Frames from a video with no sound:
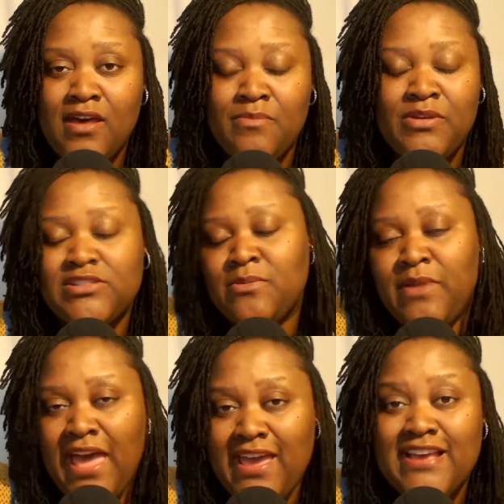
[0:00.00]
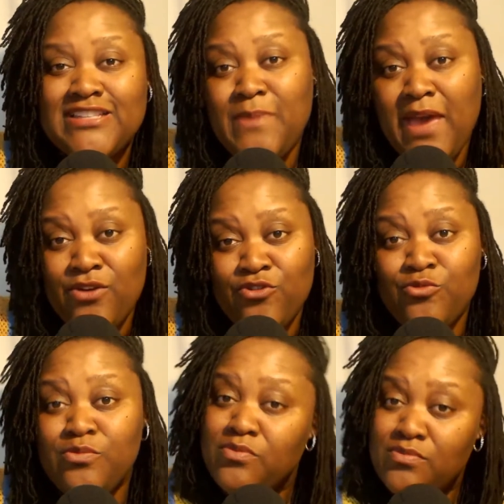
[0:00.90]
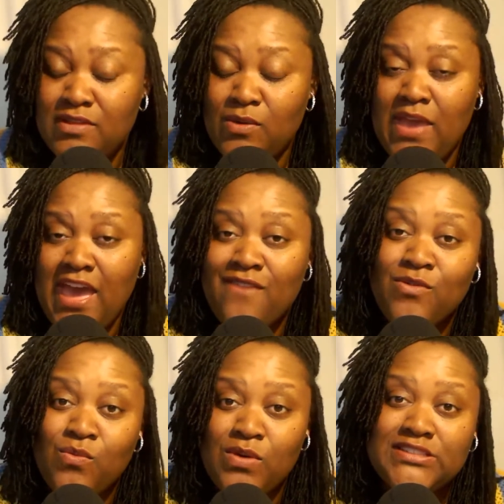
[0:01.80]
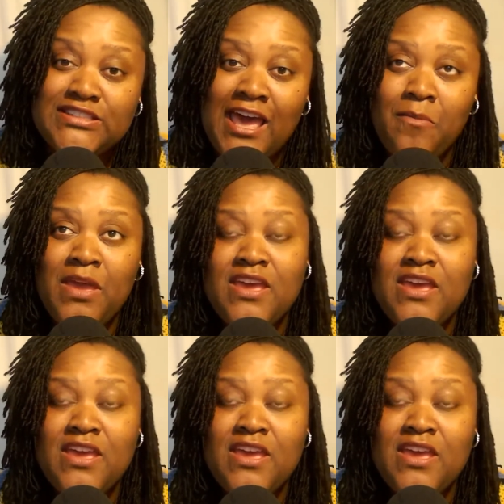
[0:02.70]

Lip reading: there's a Black expat group that we have on WhatsApp.